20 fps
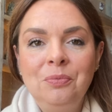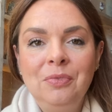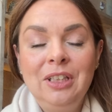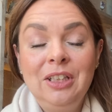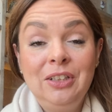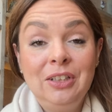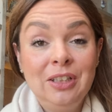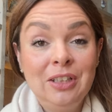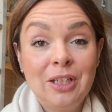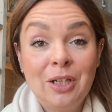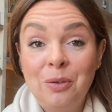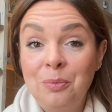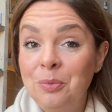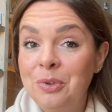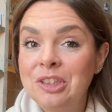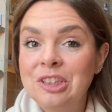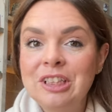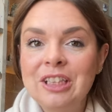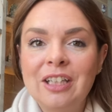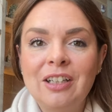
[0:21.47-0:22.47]
You can go and
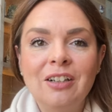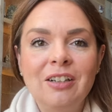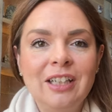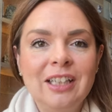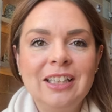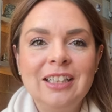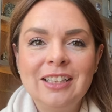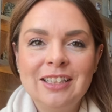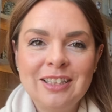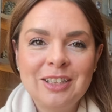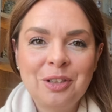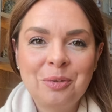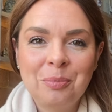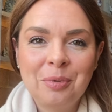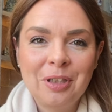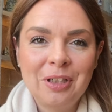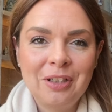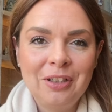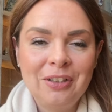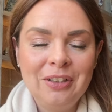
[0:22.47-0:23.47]
watch that. I'll link it down
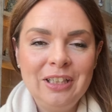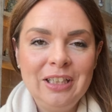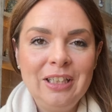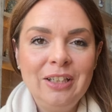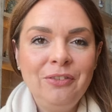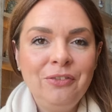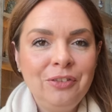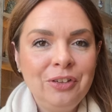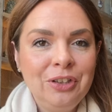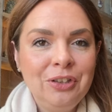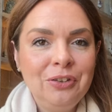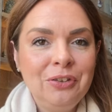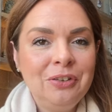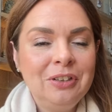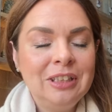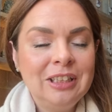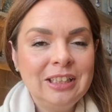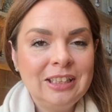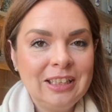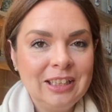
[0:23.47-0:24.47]
below if you
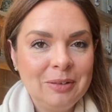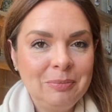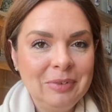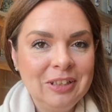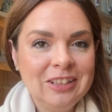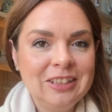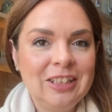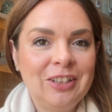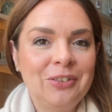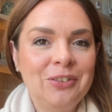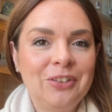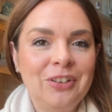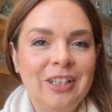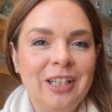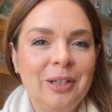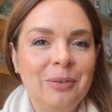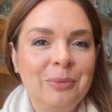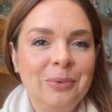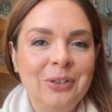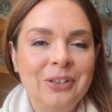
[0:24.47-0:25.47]
did miss out on
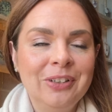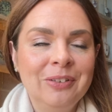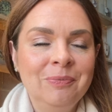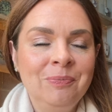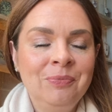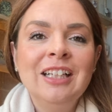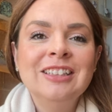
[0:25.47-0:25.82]
that one.